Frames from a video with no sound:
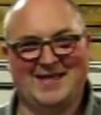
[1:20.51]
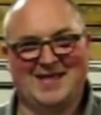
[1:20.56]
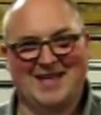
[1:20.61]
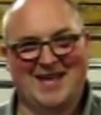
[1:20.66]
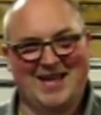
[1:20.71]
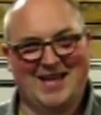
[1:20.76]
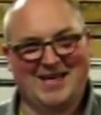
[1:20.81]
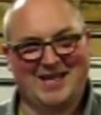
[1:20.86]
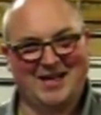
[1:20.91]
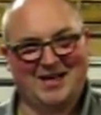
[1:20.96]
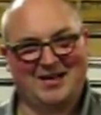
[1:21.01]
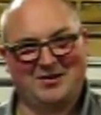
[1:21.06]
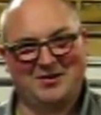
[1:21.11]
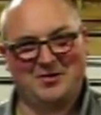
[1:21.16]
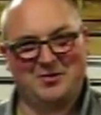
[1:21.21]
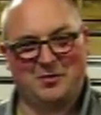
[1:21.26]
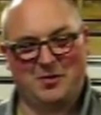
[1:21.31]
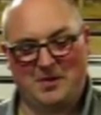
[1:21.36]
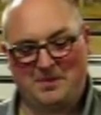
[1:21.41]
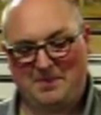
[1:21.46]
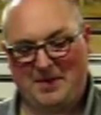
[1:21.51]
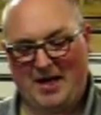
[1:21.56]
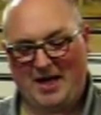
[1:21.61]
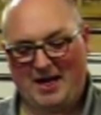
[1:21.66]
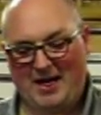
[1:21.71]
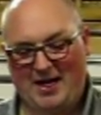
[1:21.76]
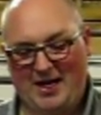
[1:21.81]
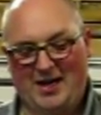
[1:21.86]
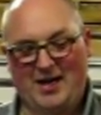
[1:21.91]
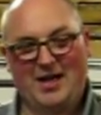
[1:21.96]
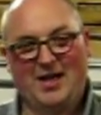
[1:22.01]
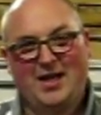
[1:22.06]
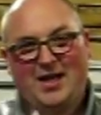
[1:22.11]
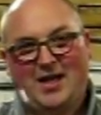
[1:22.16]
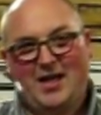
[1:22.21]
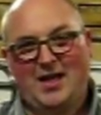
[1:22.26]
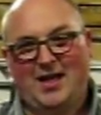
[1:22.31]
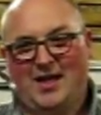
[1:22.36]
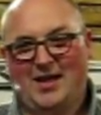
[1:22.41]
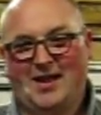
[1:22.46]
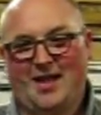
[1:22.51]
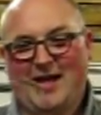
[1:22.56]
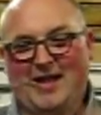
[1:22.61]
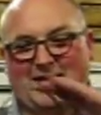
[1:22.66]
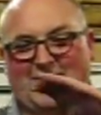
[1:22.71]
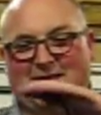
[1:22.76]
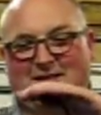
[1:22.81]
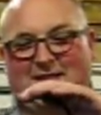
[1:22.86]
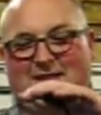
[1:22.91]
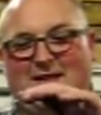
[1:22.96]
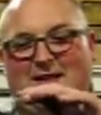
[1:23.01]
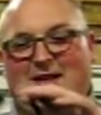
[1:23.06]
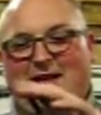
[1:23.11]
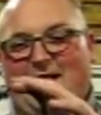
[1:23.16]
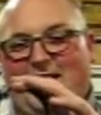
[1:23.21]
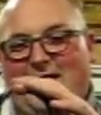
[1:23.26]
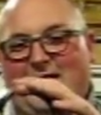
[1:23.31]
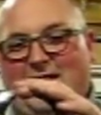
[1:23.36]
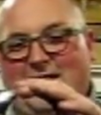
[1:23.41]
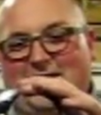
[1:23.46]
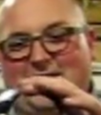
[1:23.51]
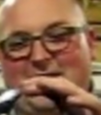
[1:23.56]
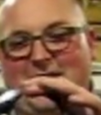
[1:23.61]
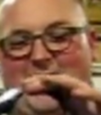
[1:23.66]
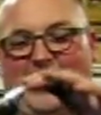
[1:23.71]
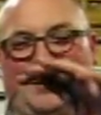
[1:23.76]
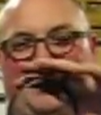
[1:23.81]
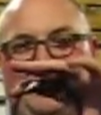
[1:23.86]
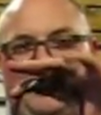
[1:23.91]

and you can't get a good grip on it. And that's, this thing